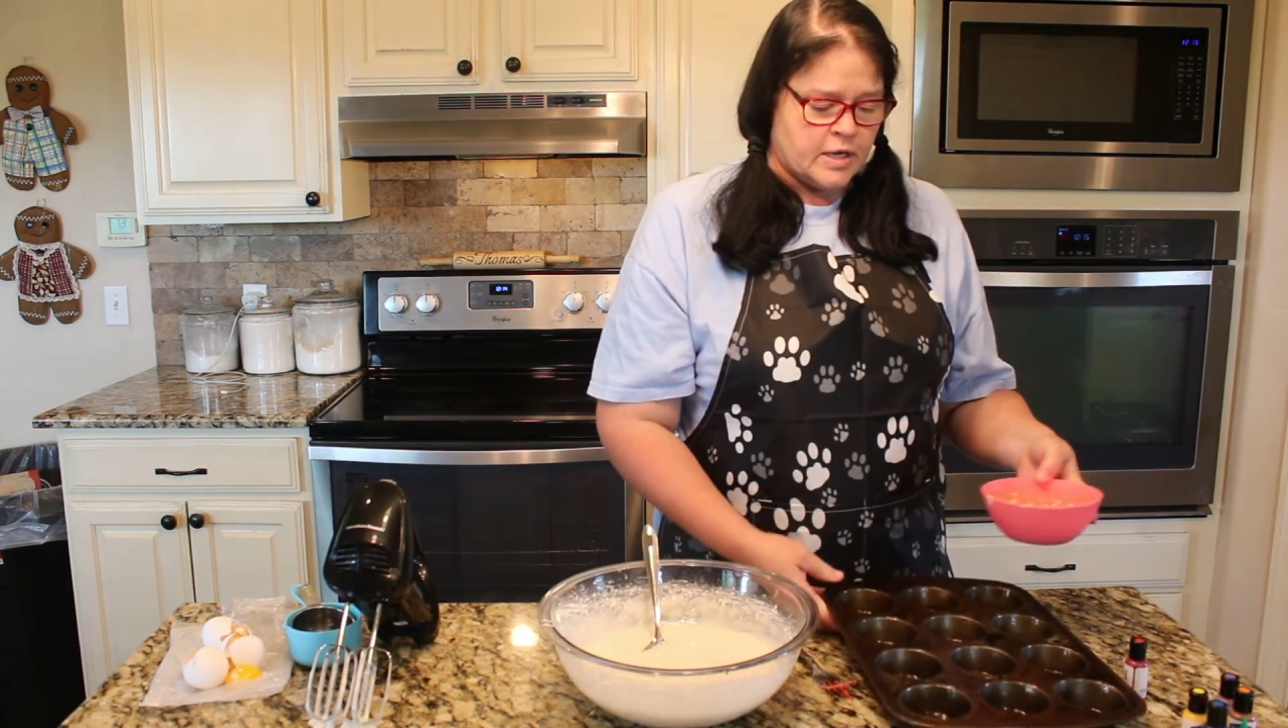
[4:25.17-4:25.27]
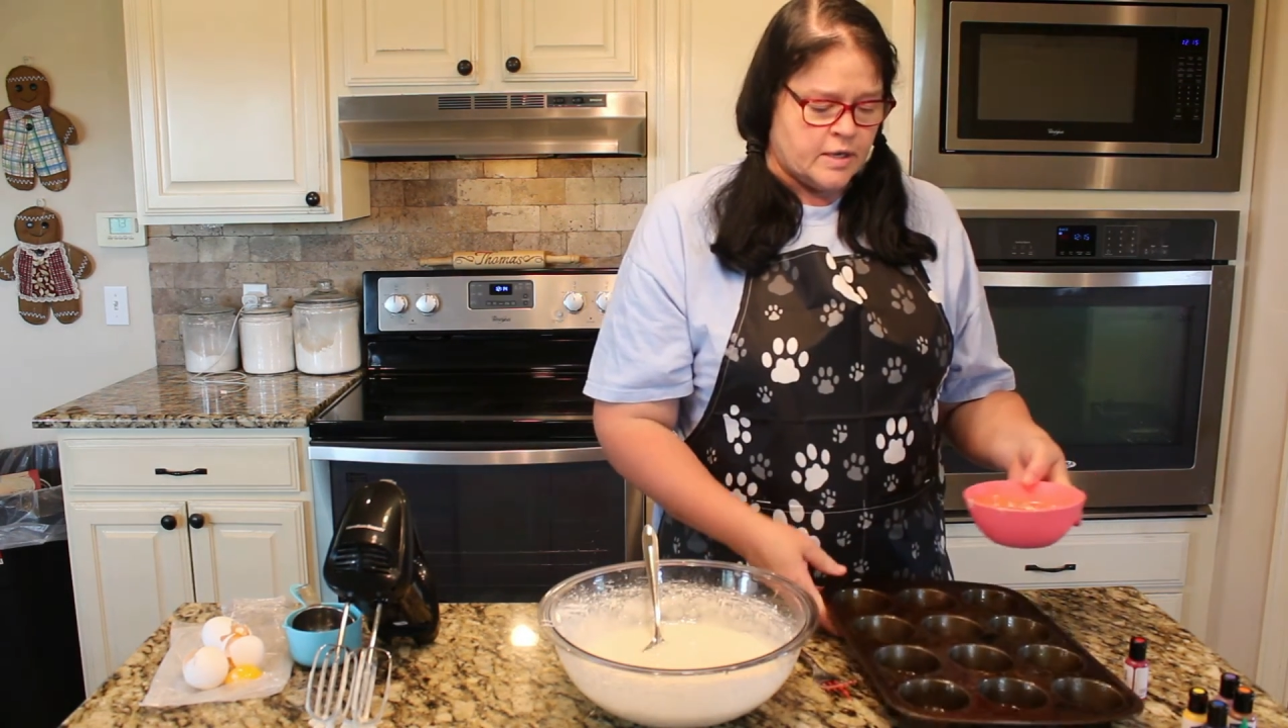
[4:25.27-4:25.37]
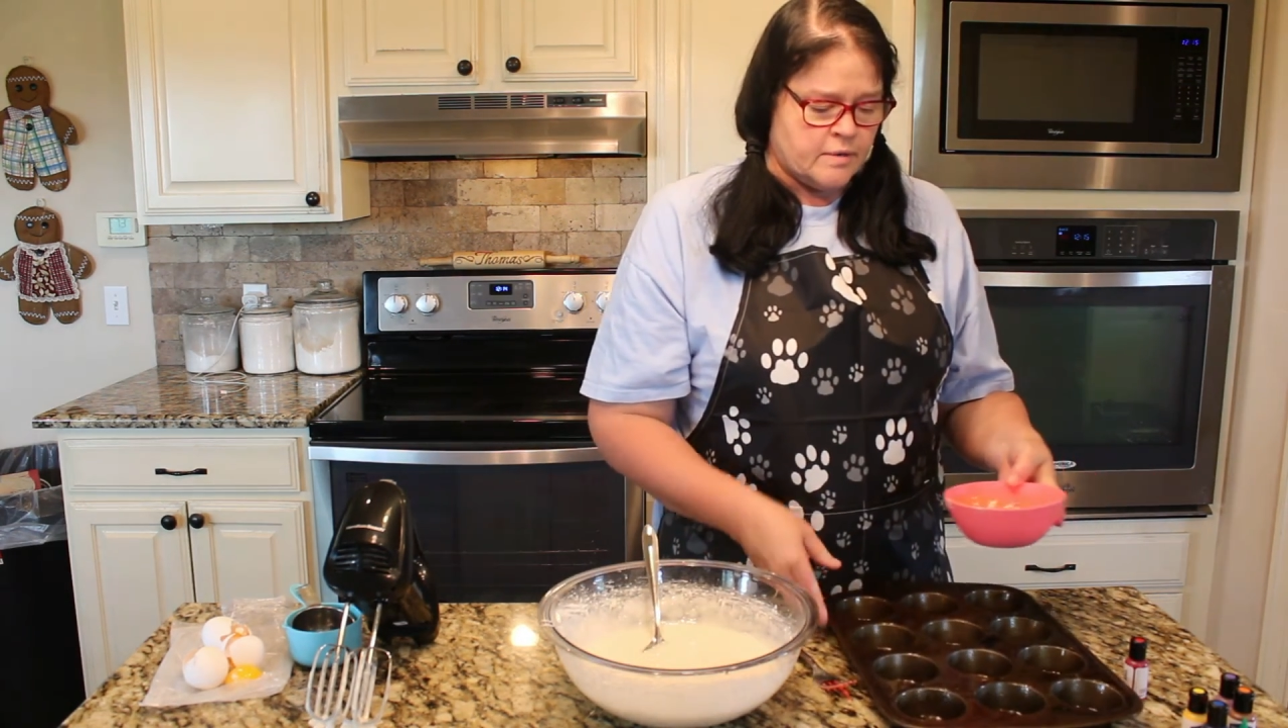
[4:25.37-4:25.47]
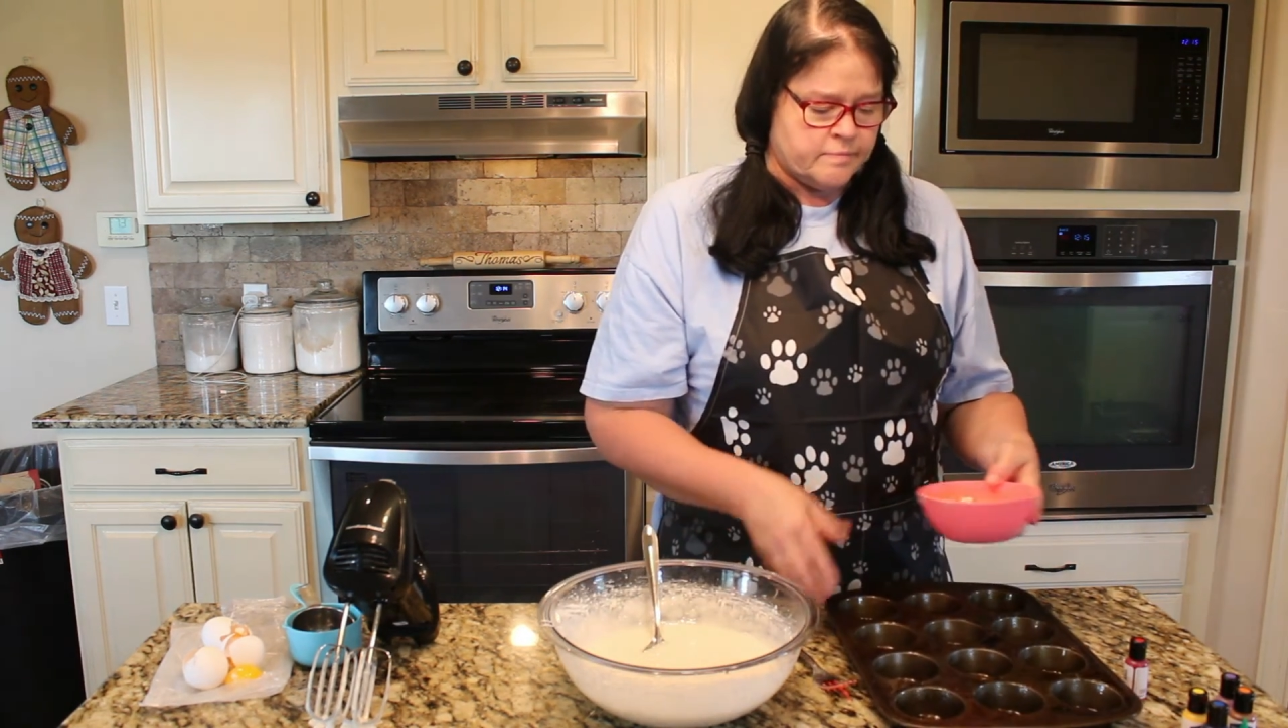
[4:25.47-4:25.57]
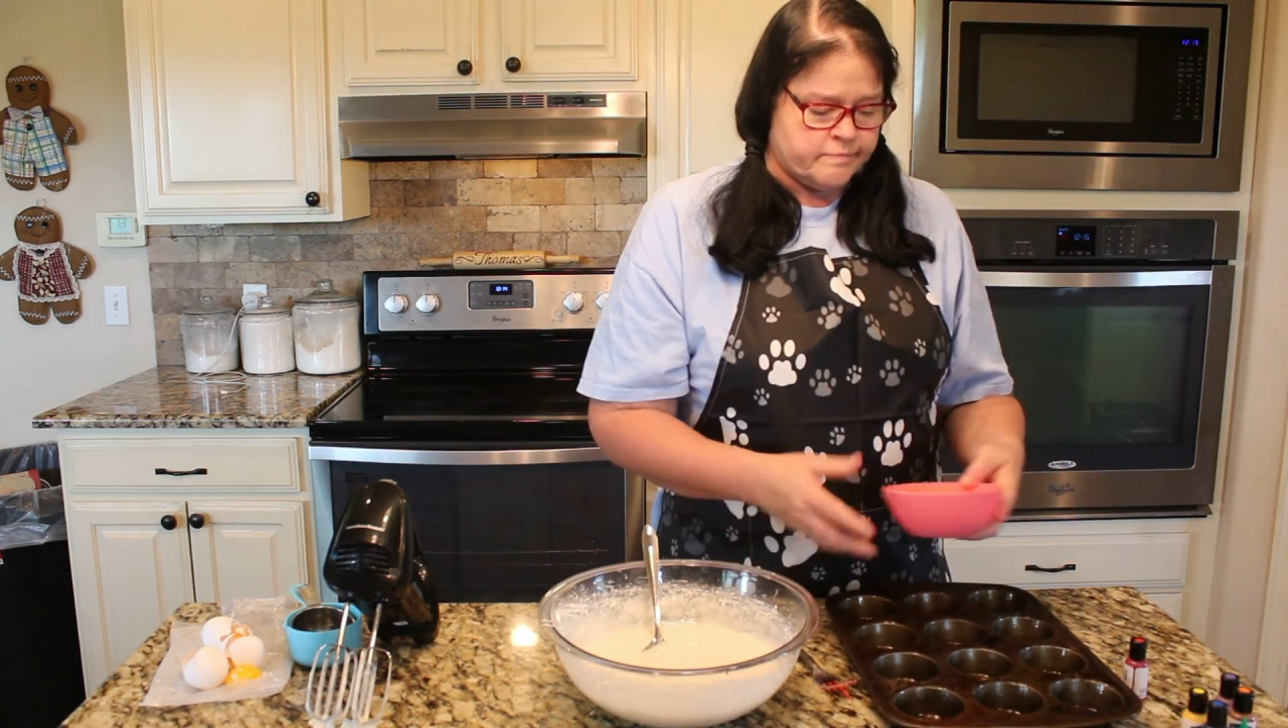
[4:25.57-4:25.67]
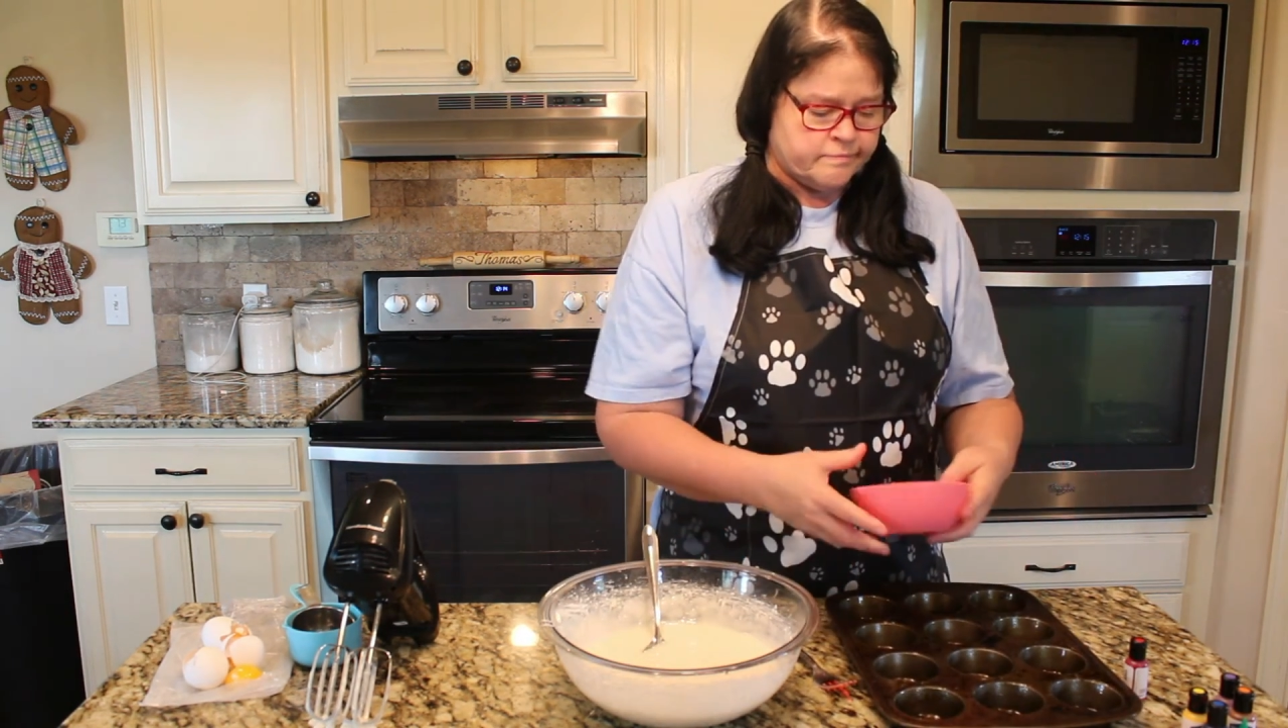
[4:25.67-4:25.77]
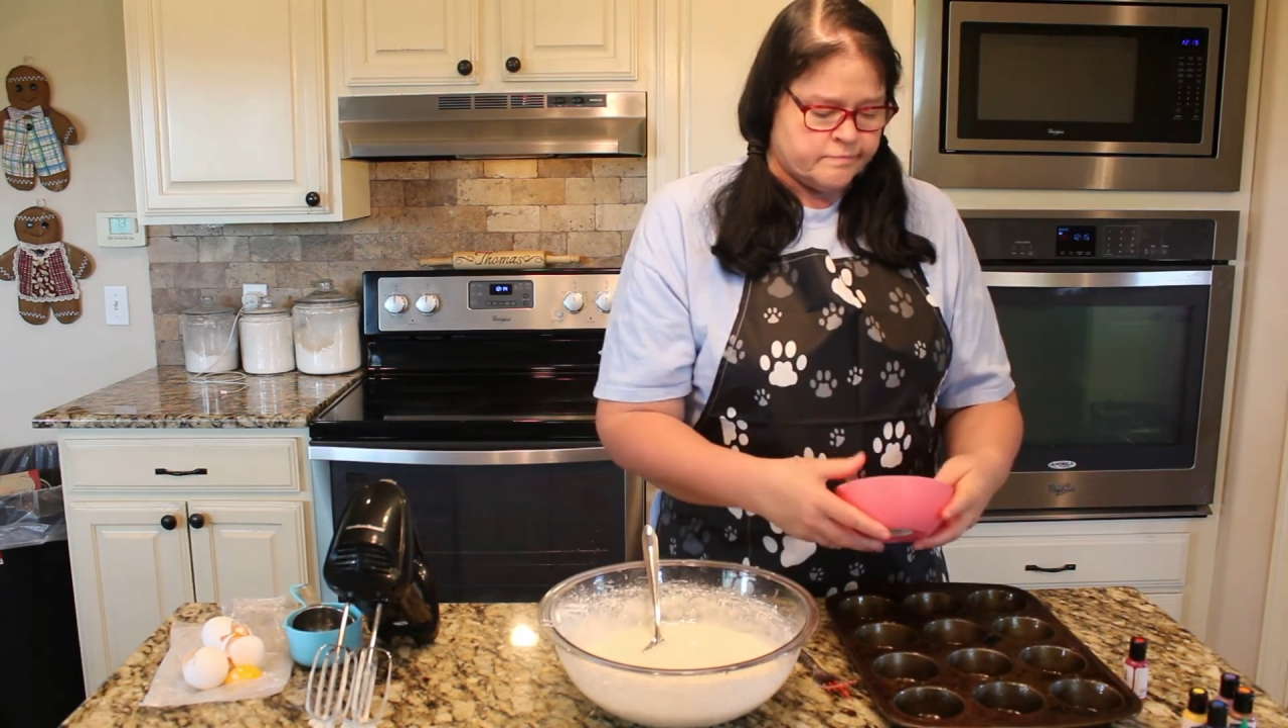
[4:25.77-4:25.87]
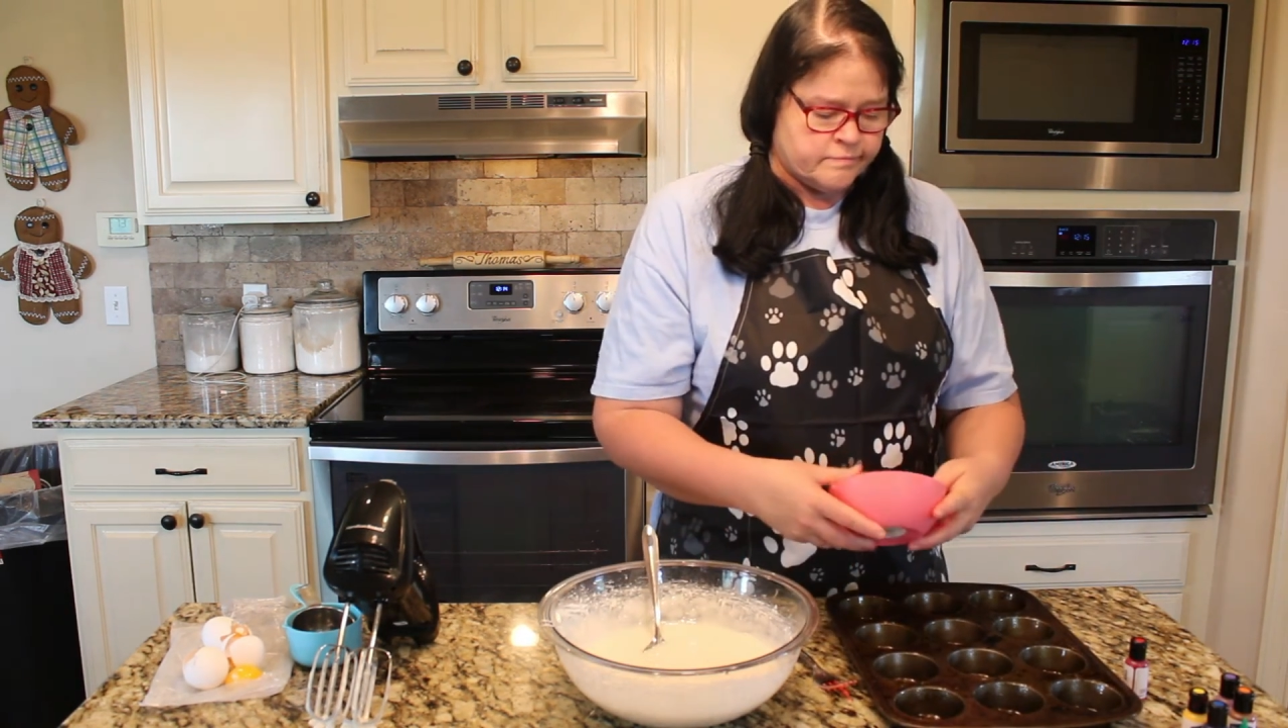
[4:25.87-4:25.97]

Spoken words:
to